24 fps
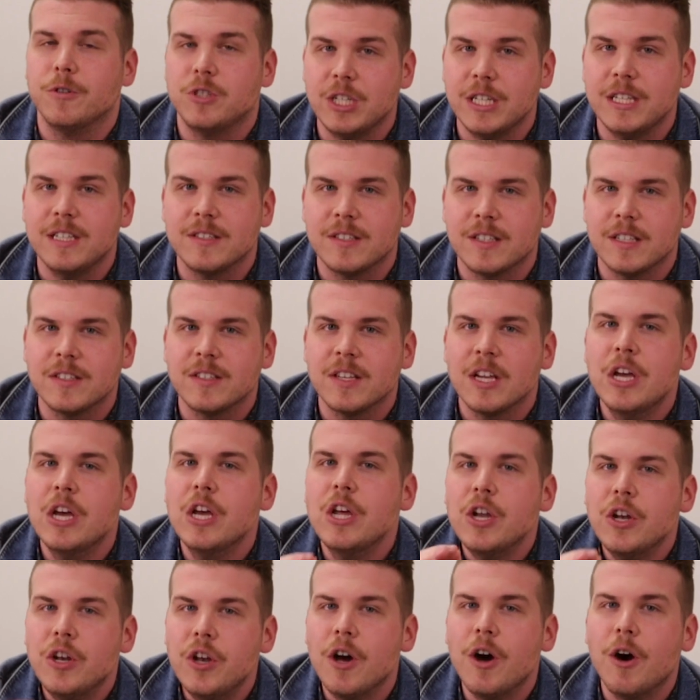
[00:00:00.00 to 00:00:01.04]
Jesus.
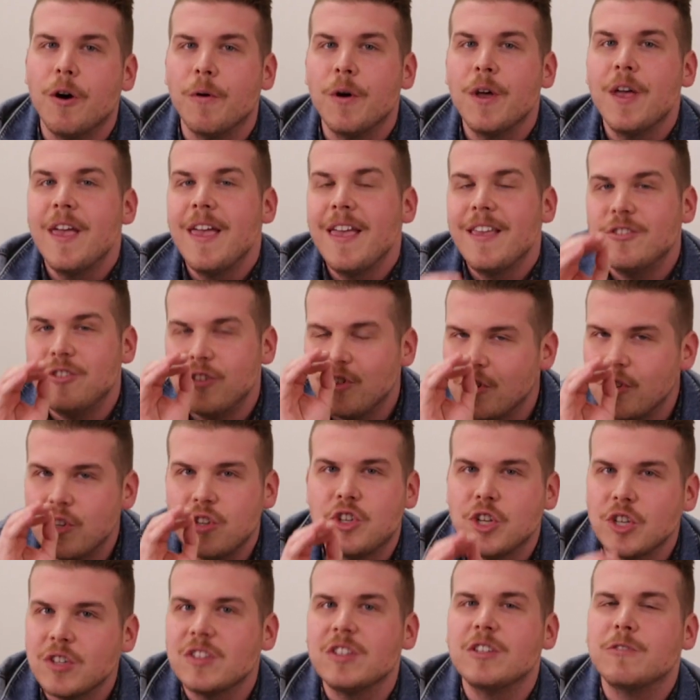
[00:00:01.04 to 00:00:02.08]
No,
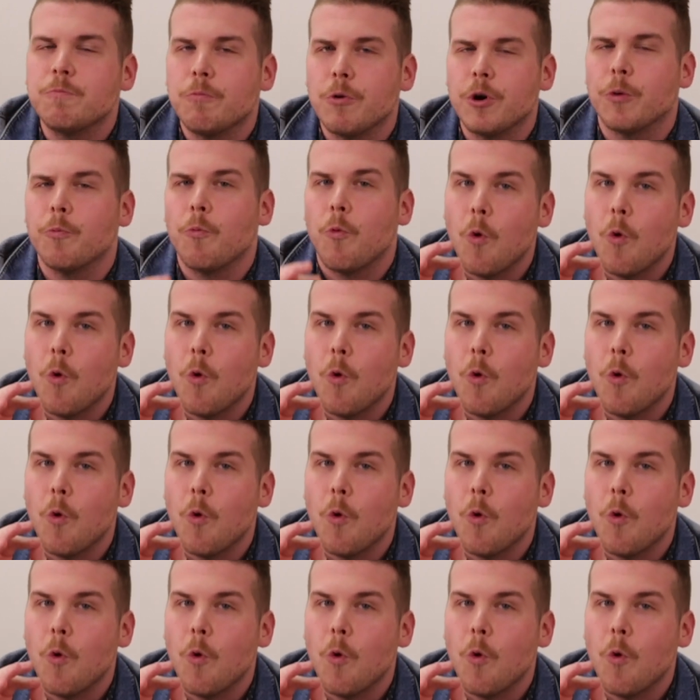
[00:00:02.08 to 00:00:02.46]
just as we're